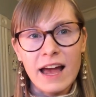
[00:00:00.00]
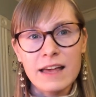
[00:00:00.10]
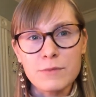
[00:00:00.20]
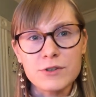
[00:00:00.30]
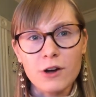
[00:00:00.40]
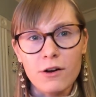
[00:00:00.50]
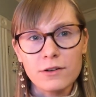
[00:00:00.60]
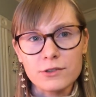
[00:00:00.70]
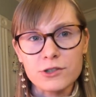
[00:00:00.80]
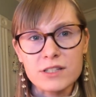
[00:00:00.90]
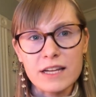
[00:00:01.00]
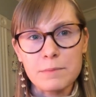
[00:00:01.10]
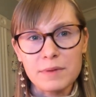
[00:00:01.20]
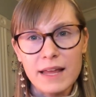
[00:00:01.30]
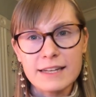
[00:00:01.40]
it would all just
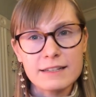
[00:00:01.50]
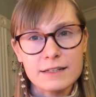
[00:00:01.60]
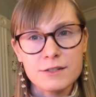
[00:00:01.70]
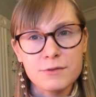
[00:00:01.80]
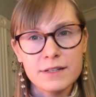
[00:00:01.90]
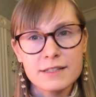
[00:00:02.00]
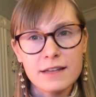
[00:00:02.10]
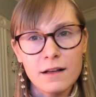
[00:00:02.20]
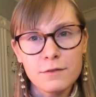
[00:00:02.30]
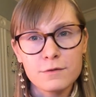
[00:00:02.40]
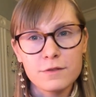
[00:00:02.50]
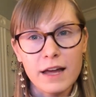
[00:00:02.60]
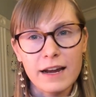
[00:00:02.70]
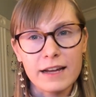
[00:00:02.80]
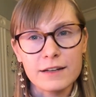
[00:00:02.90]
like blend into itself
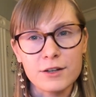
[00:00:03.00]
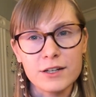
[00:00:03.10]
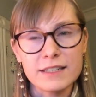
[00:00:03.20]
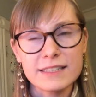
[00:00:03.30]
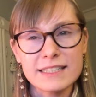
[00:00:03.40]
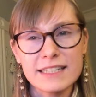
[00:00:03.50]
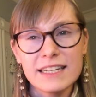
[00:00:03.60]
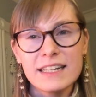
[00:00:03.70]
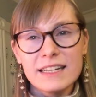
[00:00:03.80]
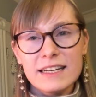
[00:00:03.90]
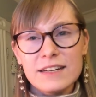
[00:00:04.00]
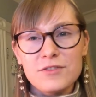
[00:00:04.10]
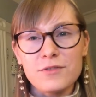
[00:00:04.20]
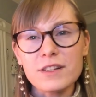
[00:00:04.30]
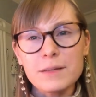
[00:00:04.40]
and I couldn't
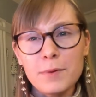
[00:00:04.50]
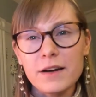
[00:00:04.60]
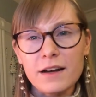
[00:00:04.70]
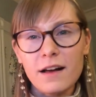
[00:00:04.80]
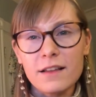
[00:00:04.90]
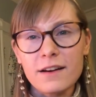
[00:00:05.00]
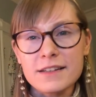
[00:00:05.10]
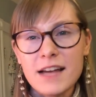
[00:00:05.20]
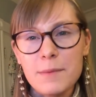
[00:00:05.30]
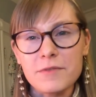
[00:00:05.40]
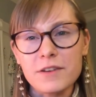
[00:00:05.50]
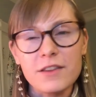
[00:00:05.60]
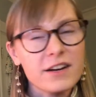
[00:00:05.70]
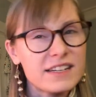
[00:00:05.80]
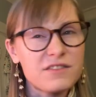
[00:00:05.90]
really put a color on top of
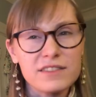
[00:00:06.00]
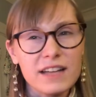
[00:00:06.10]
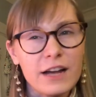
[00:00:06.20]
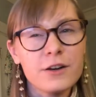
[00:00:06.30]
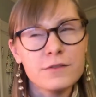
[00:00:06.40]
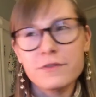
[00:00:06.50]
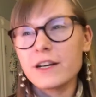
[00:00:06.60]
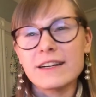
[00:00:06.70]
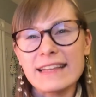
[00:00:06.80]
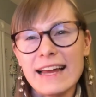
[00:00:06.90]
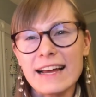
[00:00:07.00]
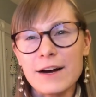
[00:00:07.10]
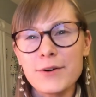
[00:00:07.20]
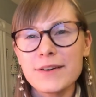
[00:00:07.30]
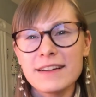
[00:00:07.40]
another. I didn't, I couldn't figure that
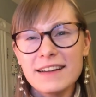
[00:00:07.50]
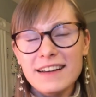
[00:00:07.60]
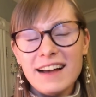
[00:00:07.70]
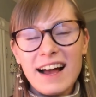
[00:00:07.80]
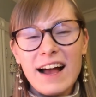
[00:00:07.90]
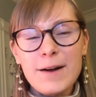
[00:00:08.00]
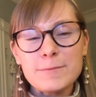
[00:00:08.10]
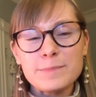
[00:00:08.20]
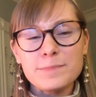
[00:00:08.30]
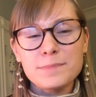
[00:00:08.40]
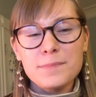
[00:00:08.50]
out. Um,